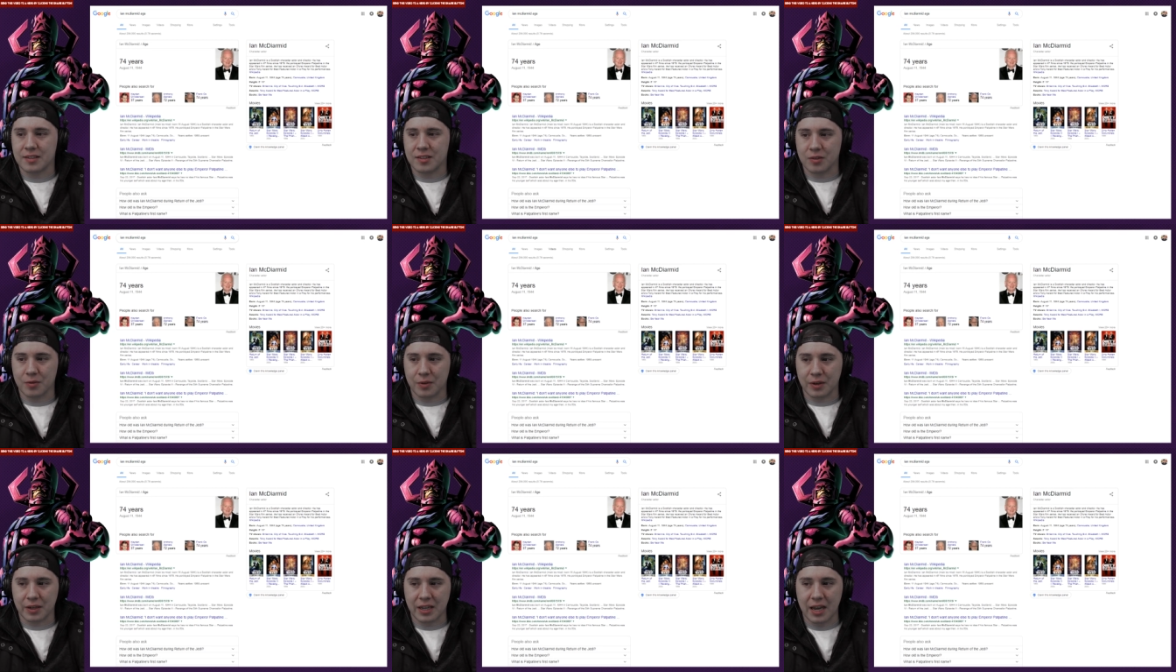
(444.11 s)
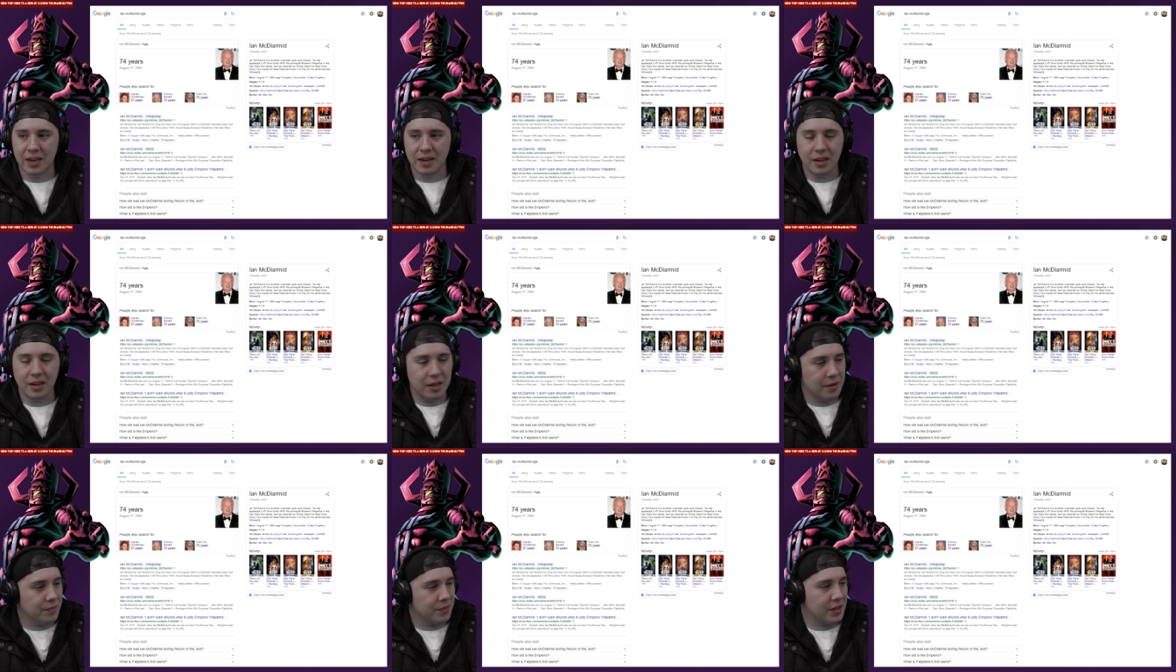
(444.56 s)
So again,
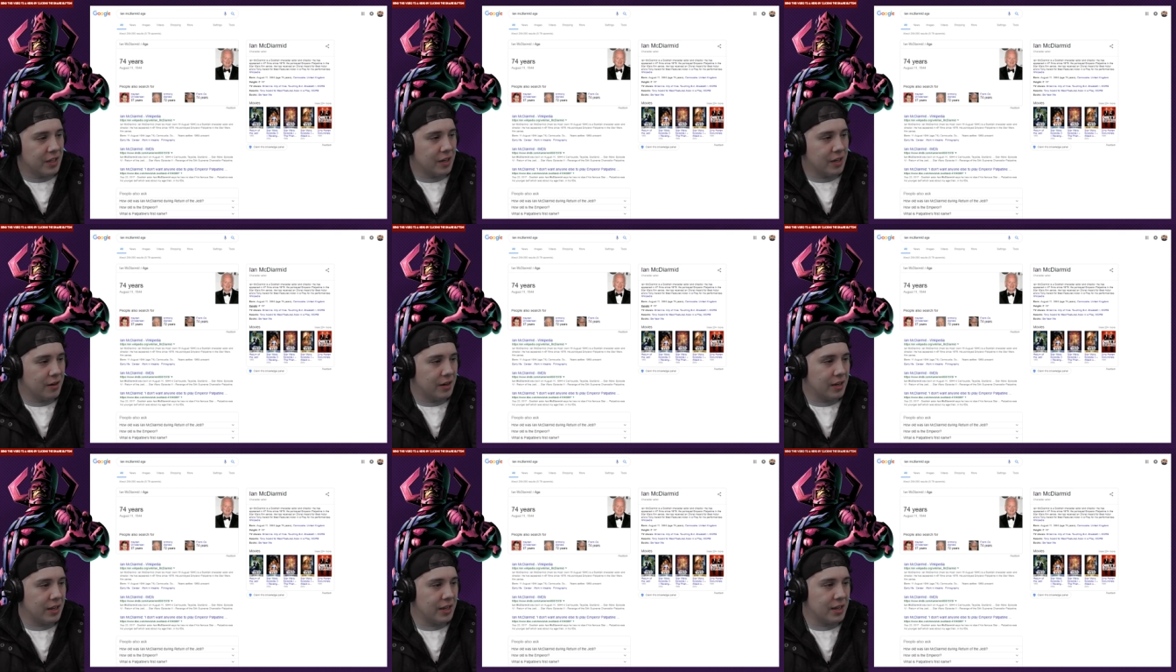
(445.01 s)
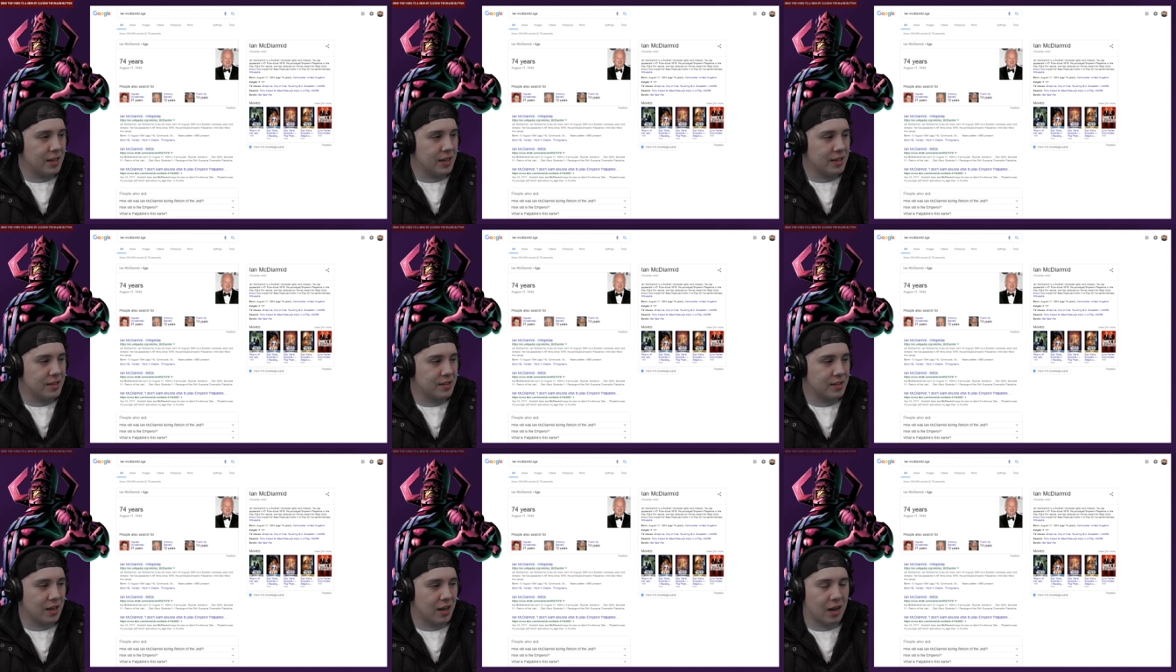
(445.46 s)
here he
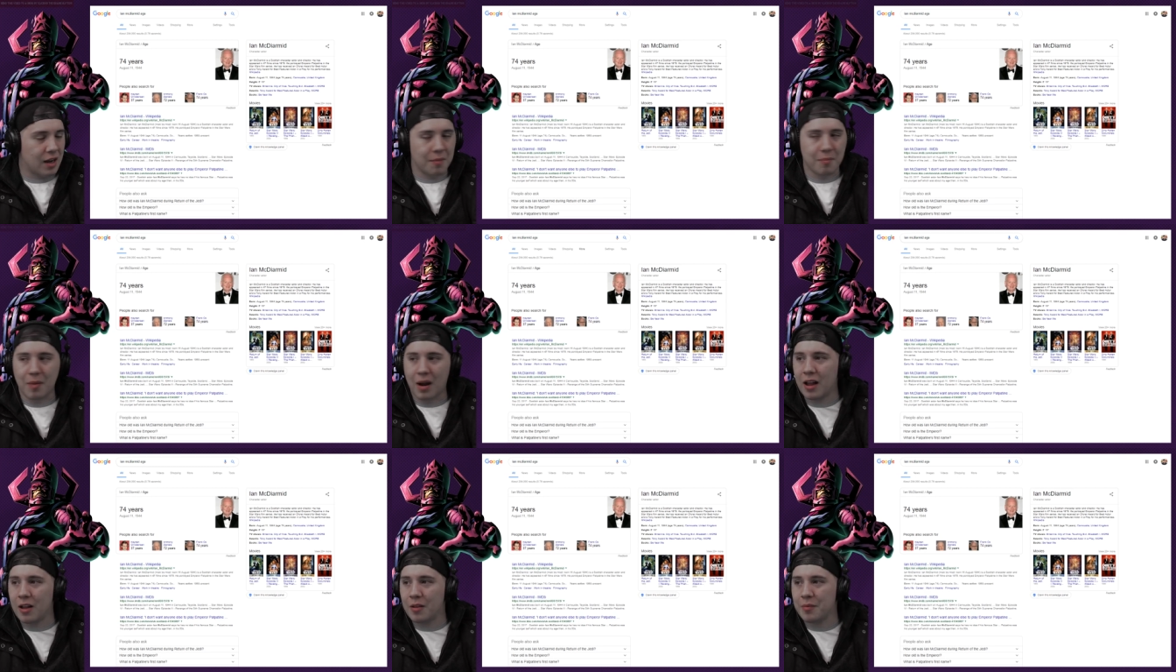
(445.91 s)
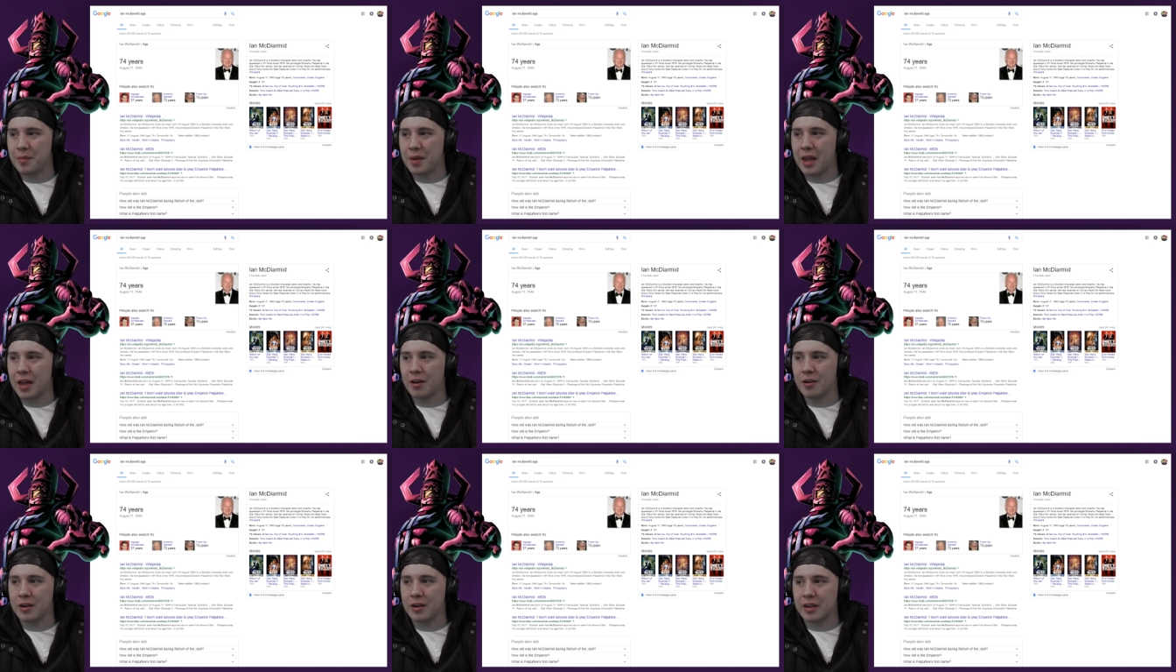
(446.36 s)
is, uh, mild
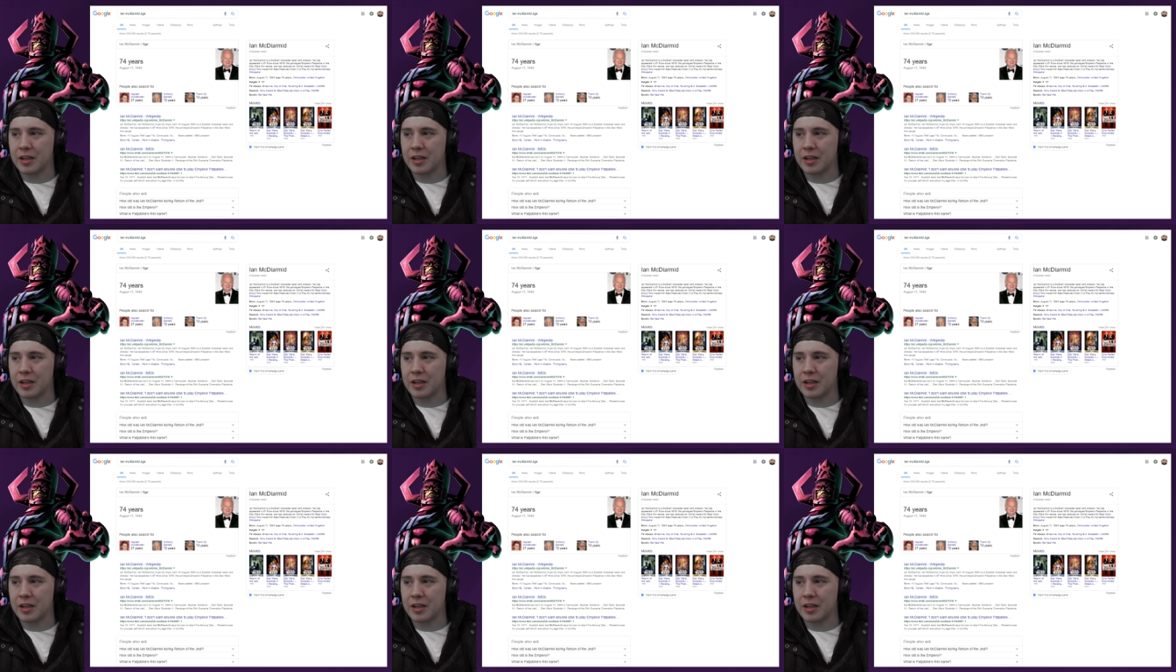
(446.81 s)
mannered, and